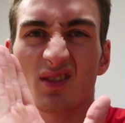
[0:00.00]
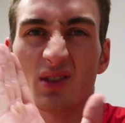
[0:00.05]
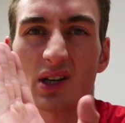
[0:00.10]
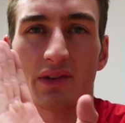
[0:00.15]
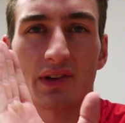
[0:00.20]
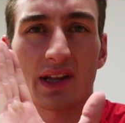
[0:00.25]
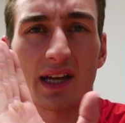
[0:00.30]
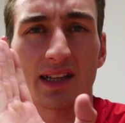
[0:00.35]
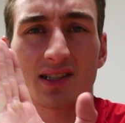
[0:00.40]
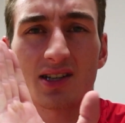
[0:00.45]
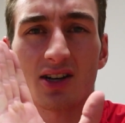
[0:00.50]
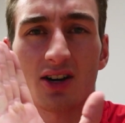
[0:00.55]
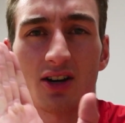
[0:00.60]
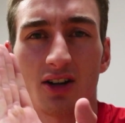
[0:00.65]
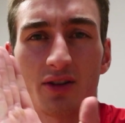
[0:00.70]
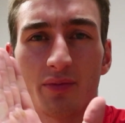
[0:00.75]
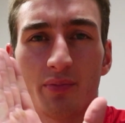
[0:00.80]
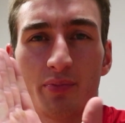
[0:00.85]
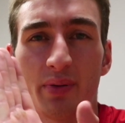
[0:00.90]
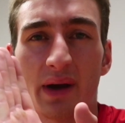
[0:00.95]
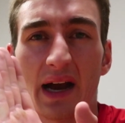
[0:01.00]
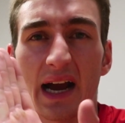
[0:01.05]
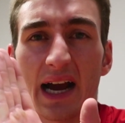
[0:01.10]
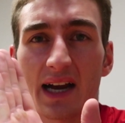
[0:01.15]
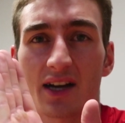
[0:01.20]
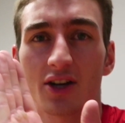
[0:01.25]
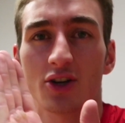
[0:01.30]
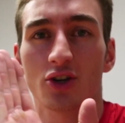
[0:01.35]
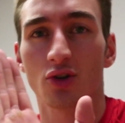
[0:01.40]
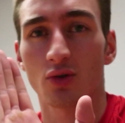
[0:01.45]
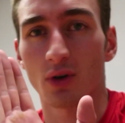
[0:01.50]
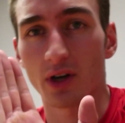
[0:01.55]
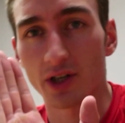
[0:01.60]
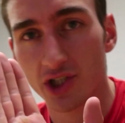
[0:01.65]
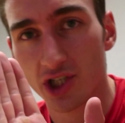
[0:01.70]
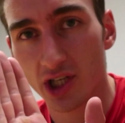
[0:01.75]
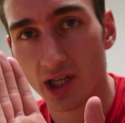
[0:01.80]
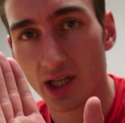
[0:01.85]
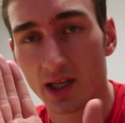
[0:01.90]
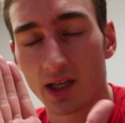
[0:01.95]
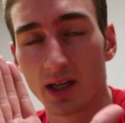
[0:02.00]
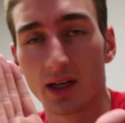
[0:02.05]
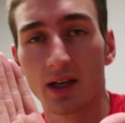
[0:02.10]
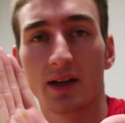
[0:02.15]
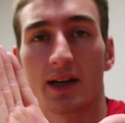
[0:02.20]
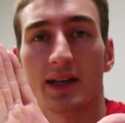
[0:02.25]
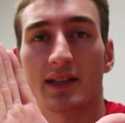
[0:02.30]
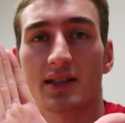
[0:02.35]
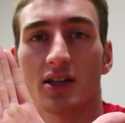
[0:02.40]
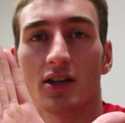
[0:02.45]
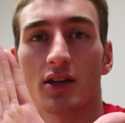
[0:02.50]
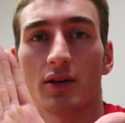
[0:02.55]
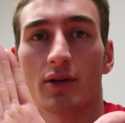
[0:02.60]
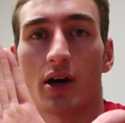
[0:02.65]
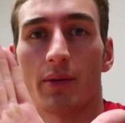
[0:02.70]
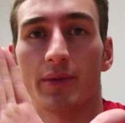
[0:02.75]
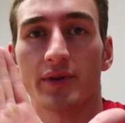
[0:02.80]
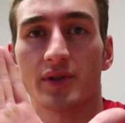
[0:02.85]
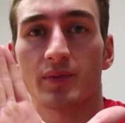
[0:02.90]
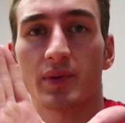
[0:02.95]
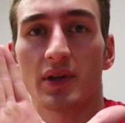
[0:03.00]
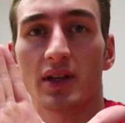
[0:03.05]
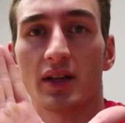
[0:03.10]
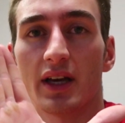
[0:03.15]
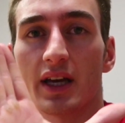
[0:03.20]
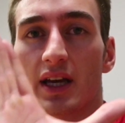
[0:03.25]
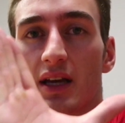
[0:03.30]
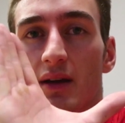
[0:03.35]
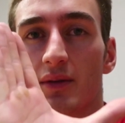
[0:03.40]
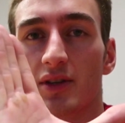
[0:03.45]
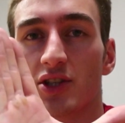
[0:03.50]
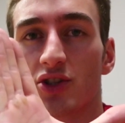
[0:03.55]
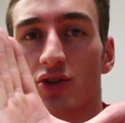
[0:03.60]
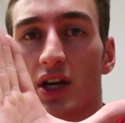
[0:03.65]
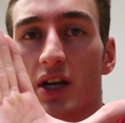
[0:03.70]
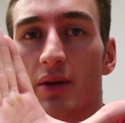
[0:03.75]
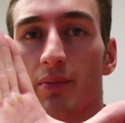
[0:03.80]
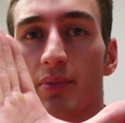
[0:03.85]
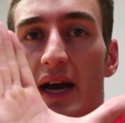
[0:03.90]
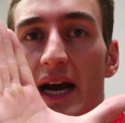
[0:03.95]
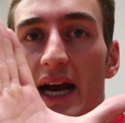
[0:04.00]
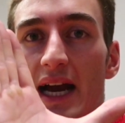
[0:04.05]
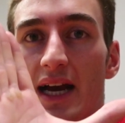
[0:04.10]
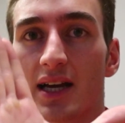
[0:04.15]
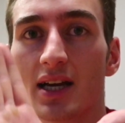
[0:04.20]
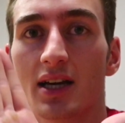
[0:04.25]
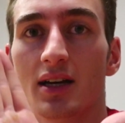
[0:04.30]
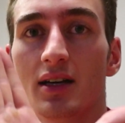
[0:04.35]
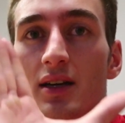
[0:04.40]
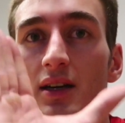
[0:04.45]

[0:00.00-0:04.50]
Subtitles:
whatever that's called, back crunching. It's gonna almost be like straight back